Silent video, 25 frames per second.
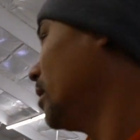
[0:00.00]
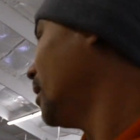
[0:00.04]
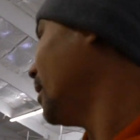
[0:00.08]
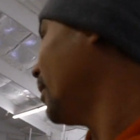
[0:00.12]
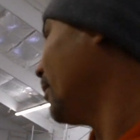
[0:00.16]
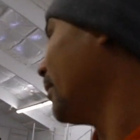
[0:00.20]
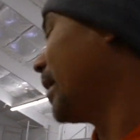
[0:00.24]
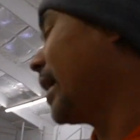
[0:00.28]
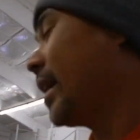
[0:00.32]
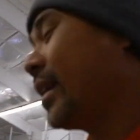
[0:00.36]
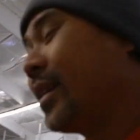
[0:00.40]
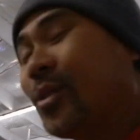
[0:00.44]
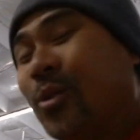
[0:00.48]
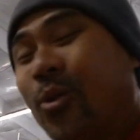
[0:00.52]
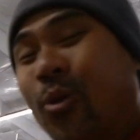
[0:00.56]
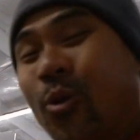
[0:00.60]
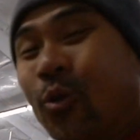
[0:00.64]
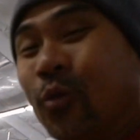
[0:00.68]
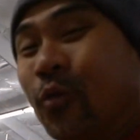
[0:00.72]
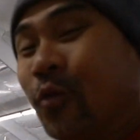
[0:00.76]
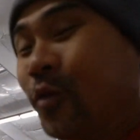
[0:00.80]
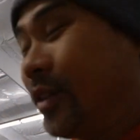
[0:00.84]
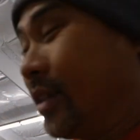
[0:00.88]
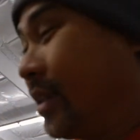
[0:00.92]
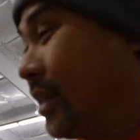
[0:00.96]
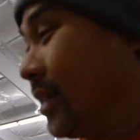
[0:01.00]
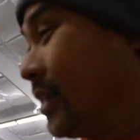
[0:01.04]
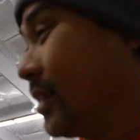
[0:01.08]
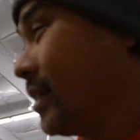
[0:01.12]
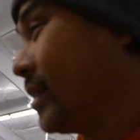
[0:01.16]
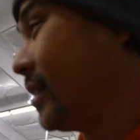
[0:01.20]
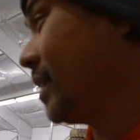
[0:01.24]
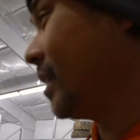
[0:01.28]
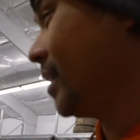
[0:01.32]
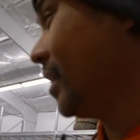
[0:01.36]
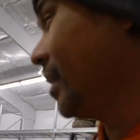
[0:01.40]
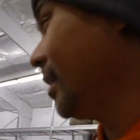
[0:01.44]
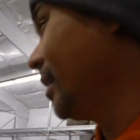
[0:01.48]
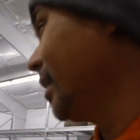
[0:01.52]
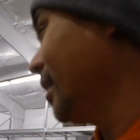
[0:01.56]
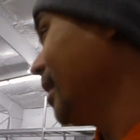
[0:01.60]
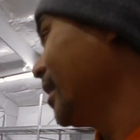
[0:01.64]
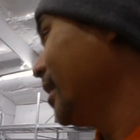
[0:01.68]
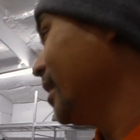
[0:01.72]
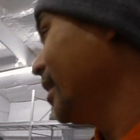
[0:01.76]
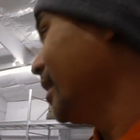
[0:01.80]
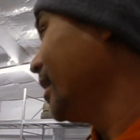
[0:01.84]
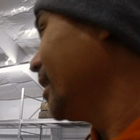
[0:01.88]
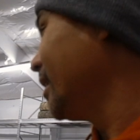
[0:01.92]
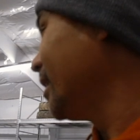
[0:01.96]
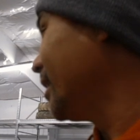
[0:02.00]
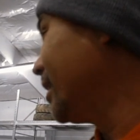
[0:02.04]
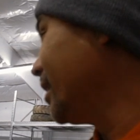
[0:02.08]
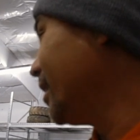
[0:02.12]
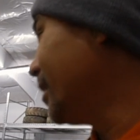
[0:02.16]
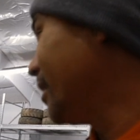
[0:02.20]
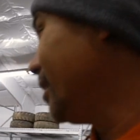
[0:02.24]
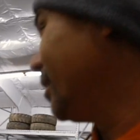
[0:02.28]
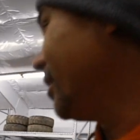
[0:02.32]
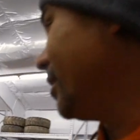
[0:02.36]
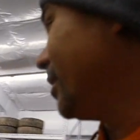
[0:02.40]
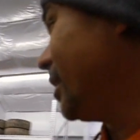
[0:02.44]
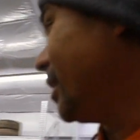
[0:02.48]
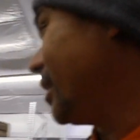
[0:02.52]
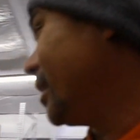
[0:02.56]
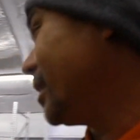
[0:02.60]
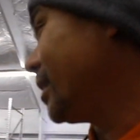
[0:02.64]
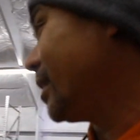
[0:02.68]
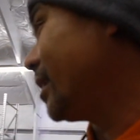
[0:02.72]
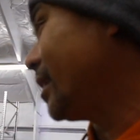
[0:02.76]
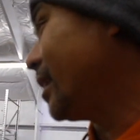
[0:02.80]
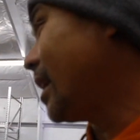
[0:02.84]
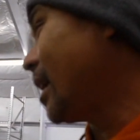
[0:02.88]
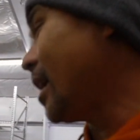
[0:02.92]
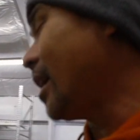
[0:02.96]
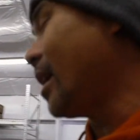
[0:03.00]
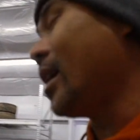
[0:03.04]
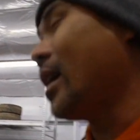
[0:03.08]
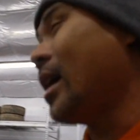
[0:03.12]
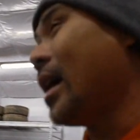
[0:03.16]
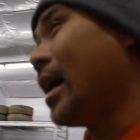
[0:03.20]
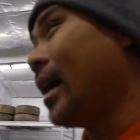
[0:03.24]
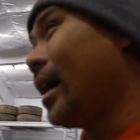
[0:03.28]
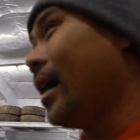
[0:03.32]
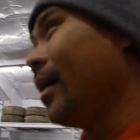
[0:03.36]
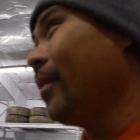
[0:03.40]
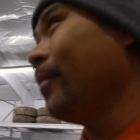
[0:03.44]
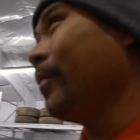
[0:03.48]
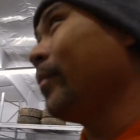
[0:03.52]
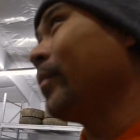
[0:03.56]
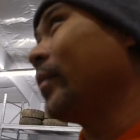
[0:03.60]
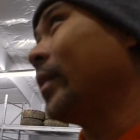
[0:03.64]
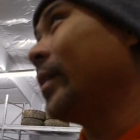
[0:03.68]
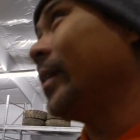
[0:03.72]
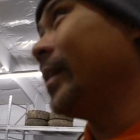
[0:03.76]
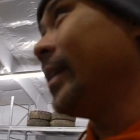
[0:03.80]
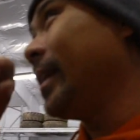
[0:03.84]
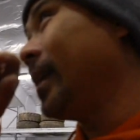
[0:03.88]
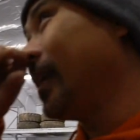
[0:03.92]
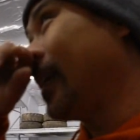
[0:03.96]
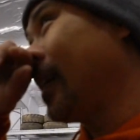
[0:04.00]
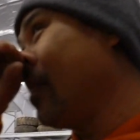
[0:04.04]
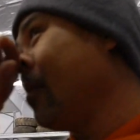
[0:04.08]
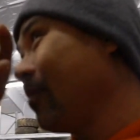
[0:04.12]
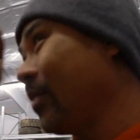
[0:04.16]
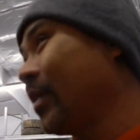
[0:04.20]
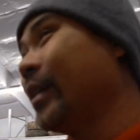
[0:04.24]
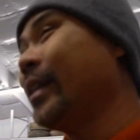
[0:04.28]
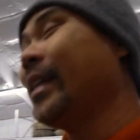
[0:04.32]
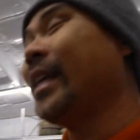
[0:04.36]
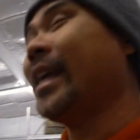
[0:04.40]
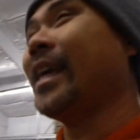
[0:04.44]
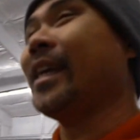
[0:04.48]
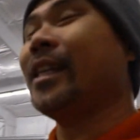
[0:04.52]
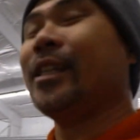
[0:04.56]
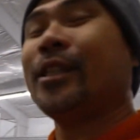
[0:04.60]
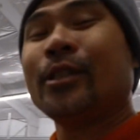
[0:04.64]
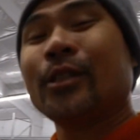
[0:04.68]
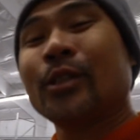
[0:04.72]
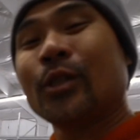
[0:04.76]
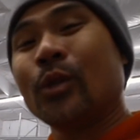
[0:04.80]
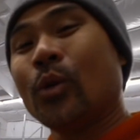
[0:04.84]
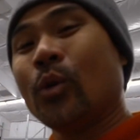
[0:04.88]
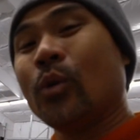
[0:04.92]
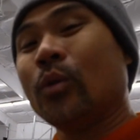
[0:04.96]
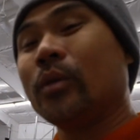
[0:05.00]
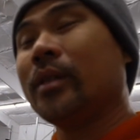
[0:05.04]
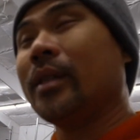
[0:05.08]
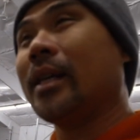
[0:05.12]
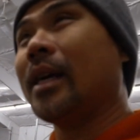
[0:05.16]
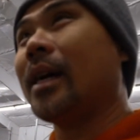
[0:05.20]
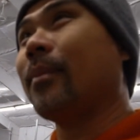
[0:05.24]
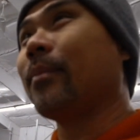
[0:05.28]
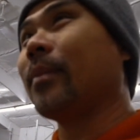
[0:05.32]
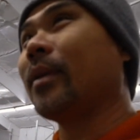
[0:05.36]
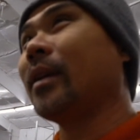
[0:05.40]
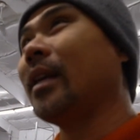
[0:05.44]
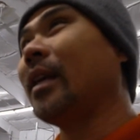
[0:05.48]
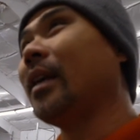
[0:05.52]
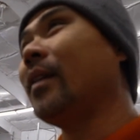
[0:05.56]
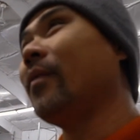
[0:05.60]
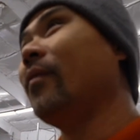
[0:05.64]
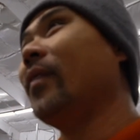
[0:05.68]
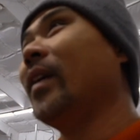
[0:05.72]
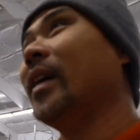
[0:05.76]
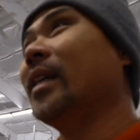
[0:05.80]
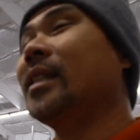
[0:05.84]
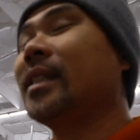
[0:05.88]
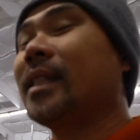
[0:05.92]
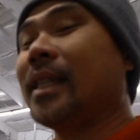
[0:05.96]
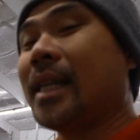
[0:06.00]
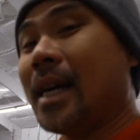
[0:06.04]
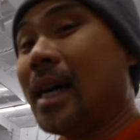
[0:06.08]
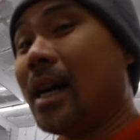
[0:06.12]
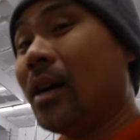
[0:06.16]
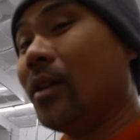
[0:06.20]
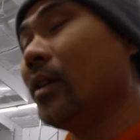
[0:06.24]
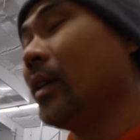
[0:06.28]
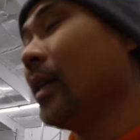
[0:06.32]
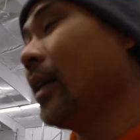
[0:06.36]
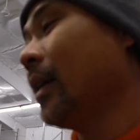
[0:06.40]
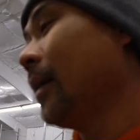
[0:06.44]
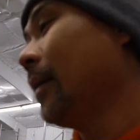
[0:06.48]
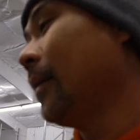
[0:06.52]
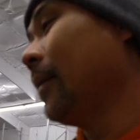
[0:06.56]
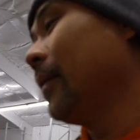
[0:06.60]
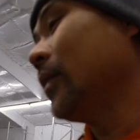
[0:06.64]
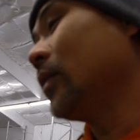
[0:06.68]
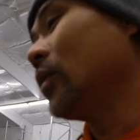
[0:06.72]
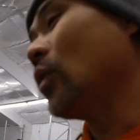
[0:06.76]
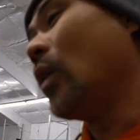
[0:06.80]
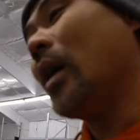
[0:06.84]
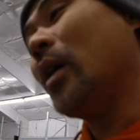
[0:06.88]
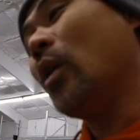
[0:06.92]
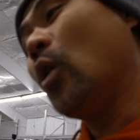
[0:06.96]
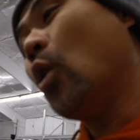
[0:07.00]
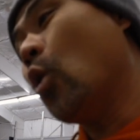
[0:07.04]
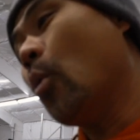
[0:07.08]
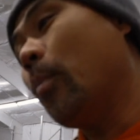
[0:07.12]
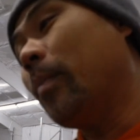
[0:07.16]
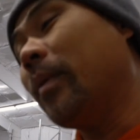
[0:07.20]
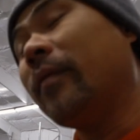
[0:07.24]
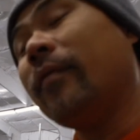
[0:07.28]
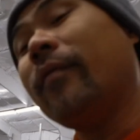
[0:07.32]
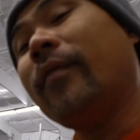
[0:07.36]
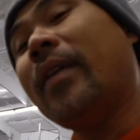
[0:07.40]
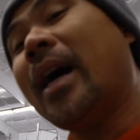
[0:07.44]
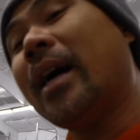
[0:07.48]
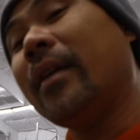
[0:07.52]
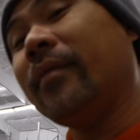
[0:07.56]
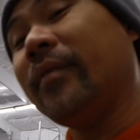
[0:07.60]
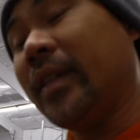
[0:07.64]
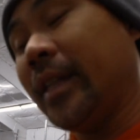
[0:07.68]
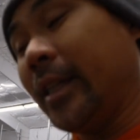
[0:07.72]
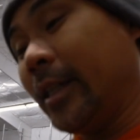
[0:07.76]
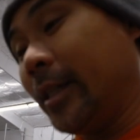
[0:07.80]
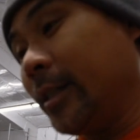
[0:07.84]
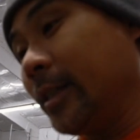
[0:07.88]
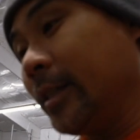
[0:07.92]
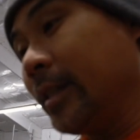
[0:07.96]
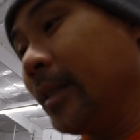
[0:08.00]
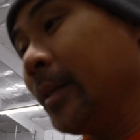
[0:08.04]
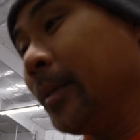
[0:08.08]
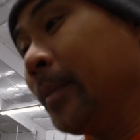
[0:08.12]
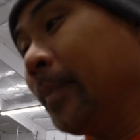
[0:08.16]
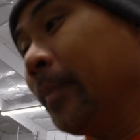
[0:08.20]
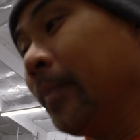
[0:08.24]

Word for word: I'm getting too old for this to do this. I, I'm 30. I'm 38 years old. I'm gonna invest now. So I hope in five years.